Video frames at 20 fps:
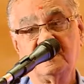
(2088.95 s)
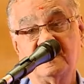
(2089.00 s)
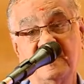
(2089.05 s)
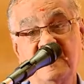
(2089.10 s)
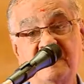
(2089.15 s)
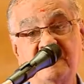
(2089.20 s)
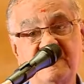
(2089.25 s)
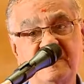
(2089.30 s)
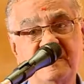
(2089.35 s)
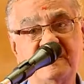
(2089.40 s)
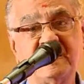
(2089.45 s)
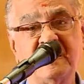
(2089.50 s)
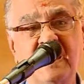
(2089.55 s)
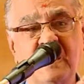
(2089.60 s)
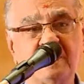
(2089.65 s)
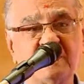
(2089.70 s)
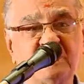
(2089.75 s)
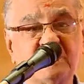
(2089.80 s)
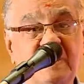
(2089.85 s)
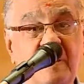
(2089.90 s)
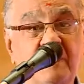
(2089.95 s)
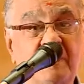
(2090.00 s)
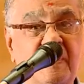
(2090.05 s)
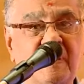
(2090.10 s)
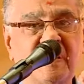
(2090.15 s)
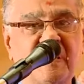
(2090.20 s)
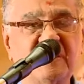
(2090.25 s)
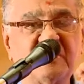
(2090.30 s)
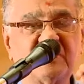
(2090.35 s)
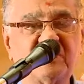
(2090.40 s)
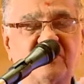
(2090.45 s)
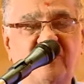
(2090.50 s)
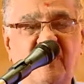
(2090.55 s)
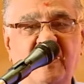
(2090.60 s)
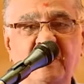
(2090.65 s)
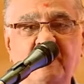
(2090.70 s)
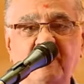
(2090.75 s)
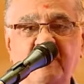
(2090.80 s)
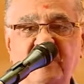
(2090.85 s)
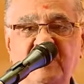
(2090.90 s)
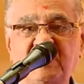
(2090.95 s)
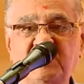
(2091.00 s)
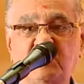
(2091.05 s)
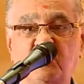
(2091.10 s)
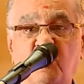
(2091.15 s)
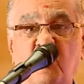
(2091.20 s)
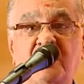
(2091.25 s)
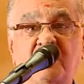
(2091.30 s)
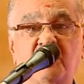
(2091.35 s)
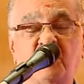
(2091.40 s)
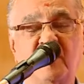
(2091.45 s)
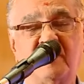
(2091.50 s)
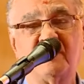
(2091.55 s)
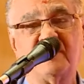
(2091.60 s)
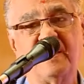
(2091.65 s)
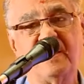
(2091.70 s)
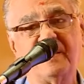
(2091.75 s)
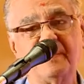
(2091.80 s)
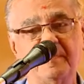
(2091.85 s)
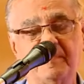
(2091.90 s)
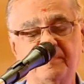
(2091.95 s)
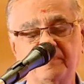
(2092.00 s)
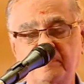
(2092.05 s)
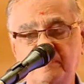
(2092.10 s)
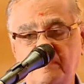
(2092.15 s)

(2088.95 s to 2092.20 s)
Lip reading: Every time summarize 5 minutes what you have done.